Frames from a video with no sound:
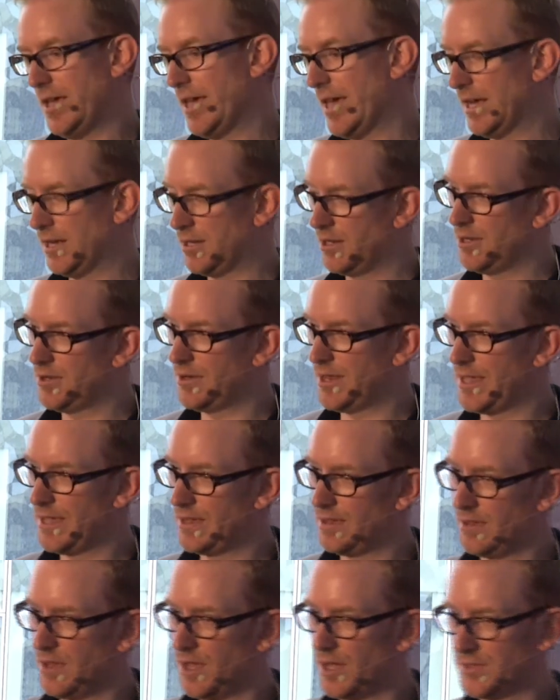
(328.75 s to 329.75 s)

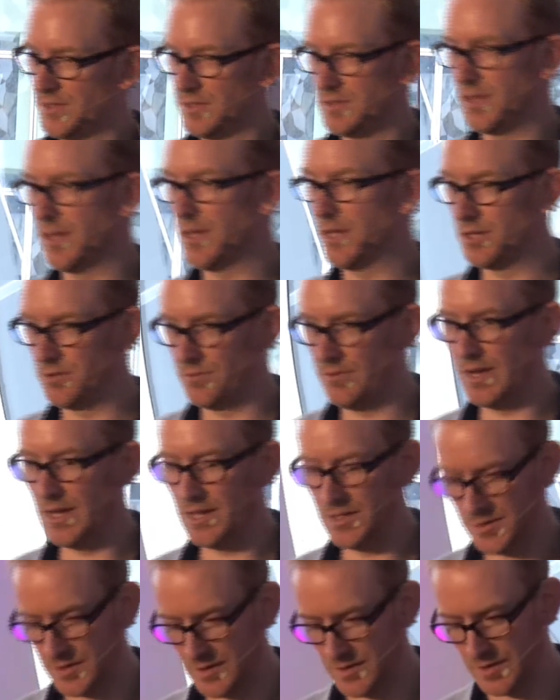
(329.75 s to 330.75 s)
including artists like
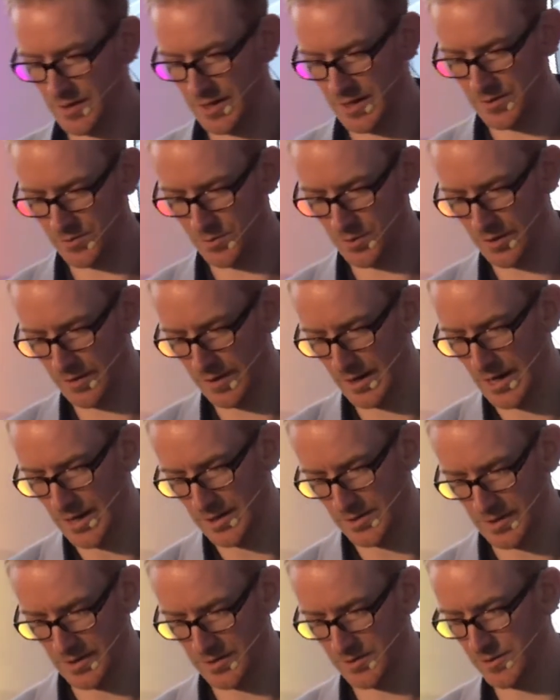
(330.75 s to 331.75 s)
Gorillaz is one of the
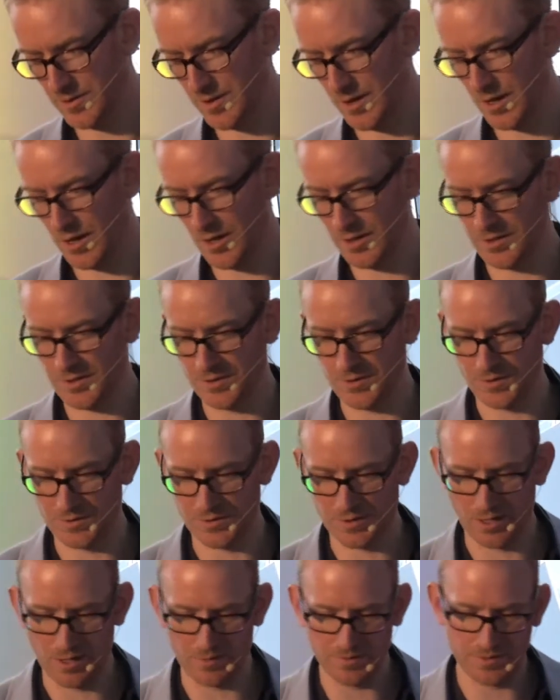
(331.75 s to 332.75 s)
latest artists to
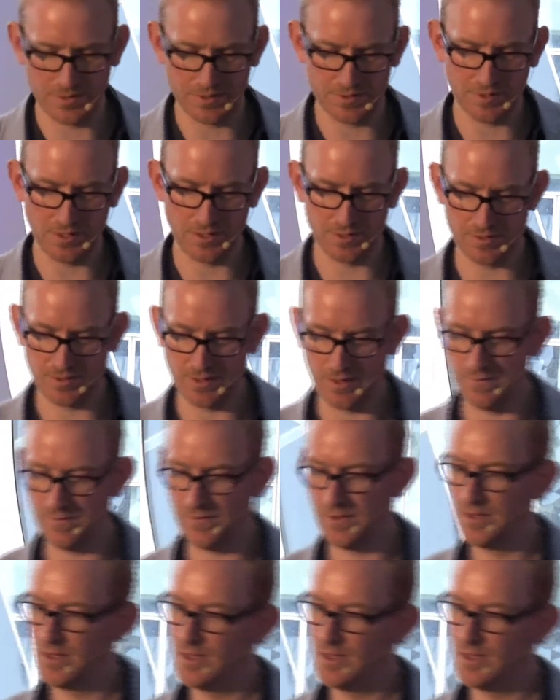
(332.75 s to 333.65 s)
sign up to this initiative,